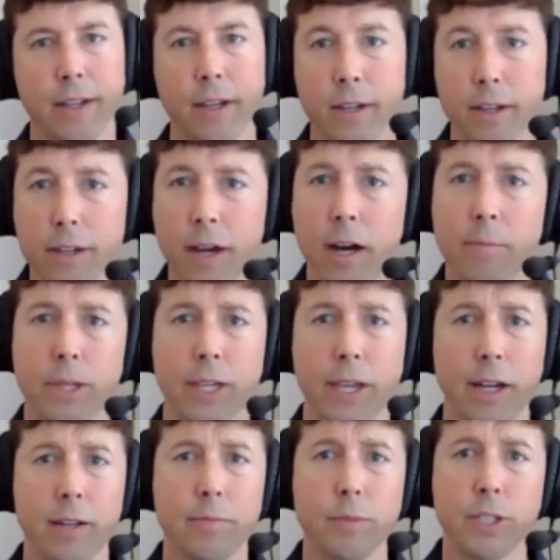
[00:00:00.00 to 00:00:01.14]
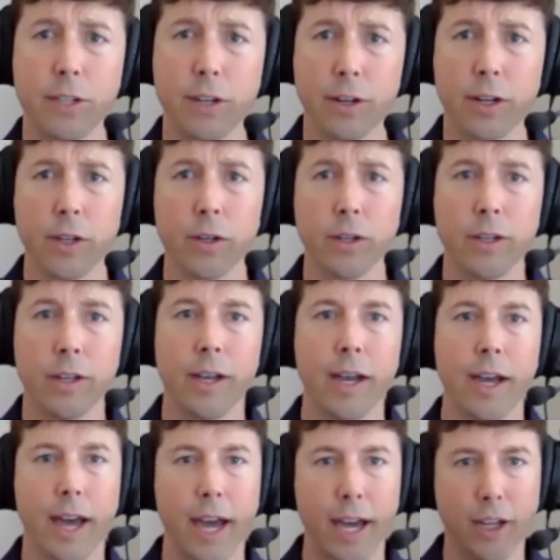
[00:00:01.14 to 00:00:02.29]
complicated material
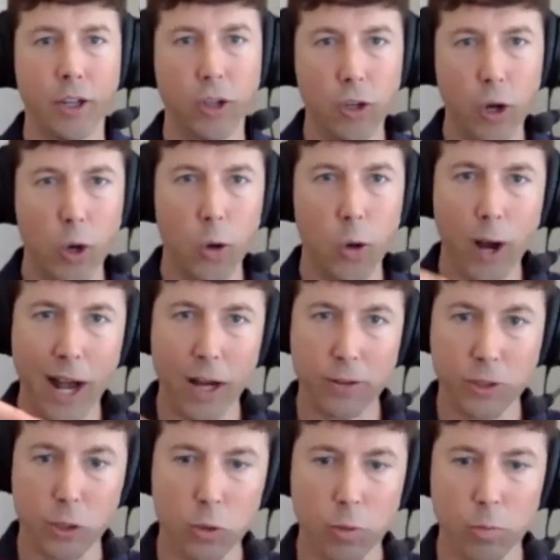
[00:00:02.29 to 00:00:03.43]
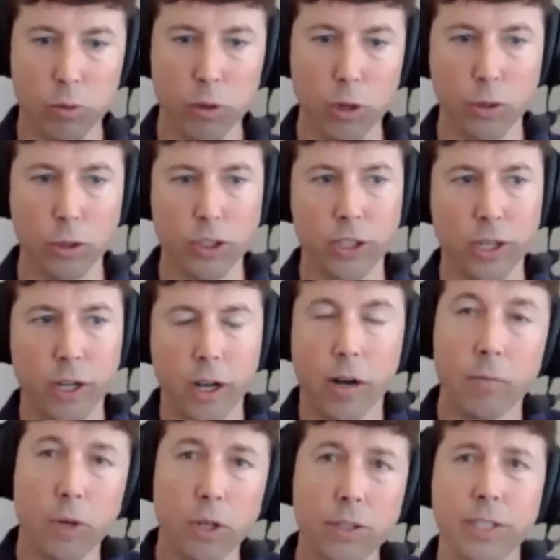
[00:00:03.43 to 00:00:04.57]
and know how to approach a
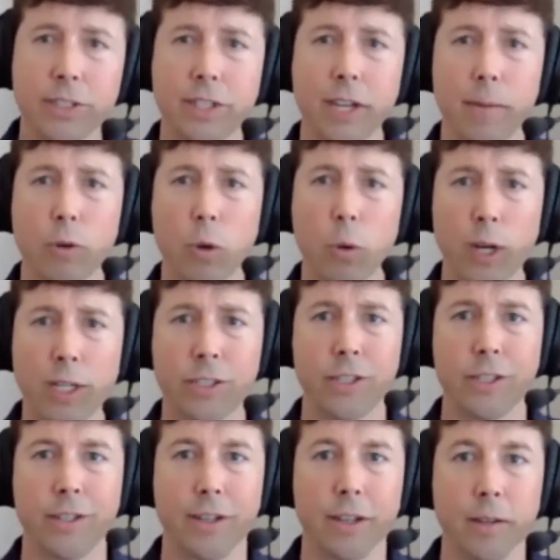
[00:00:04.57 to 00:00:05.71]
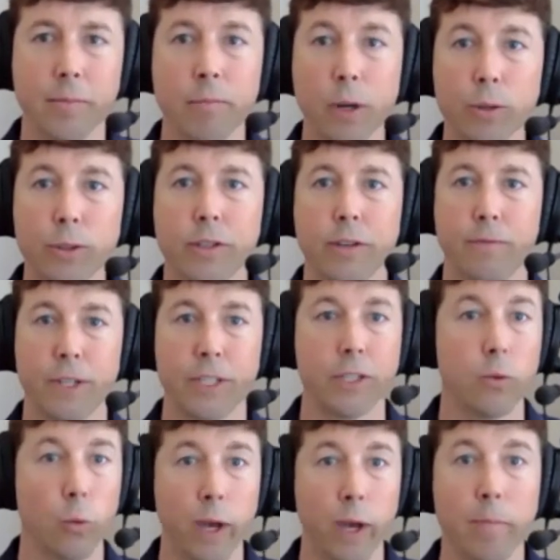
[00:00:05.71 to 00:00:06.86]
multi-step question in the most efficient
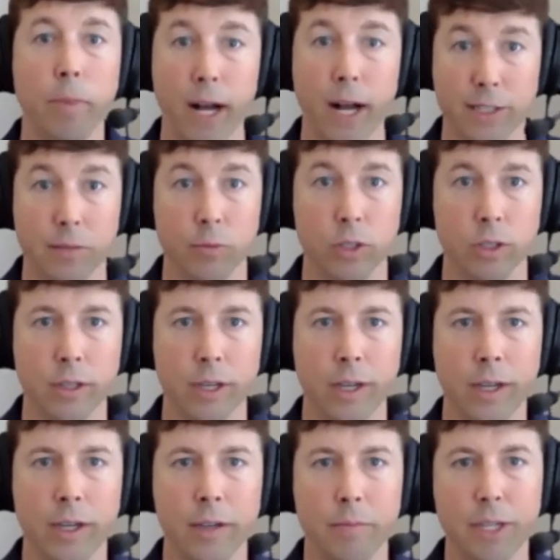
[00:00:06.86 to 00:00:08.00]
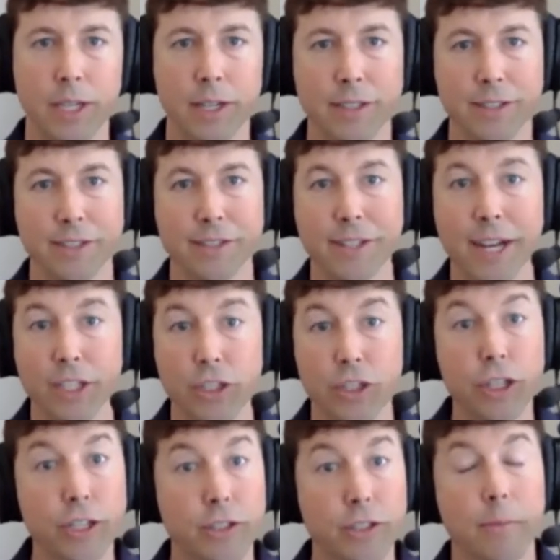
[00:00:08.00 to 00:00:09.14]
way possible. Because it's not
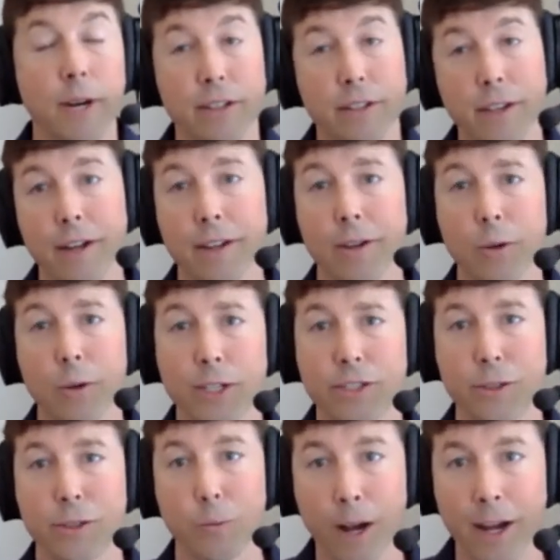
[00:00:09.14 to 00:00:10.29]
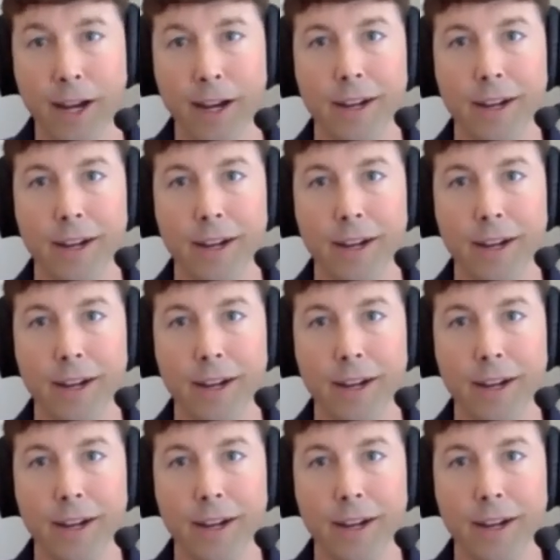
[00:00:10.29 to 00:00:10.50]
just about getting the question right,